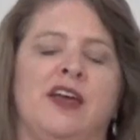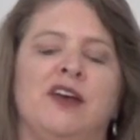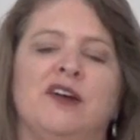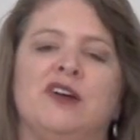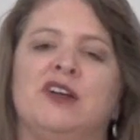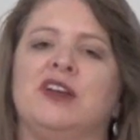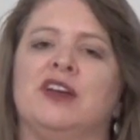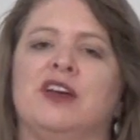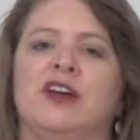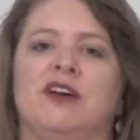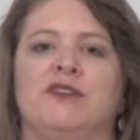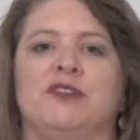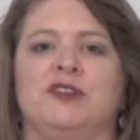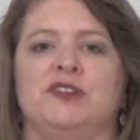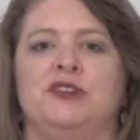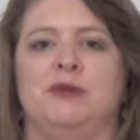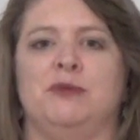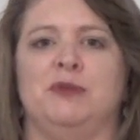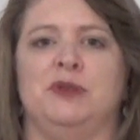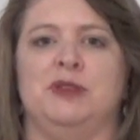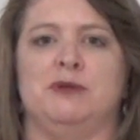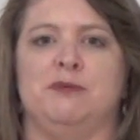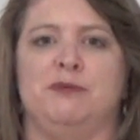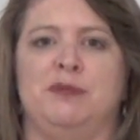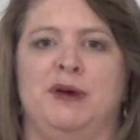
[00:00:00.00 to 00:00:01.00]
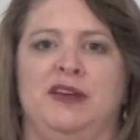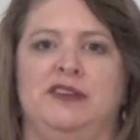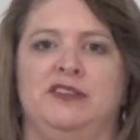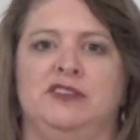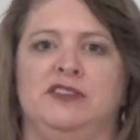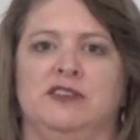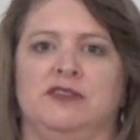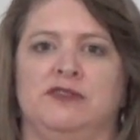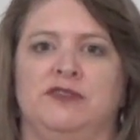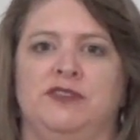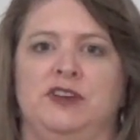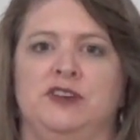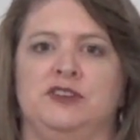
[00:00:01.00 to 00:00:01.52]
Now I'm going to cover some of the
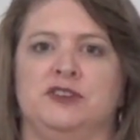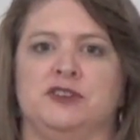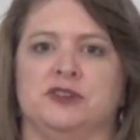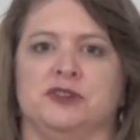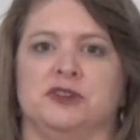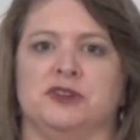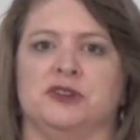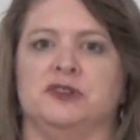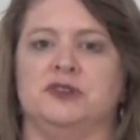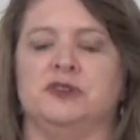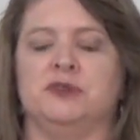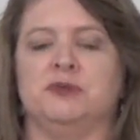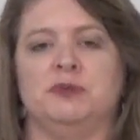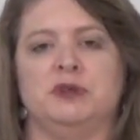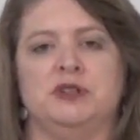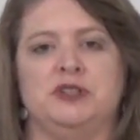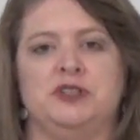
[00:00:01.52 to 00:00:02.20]
basic features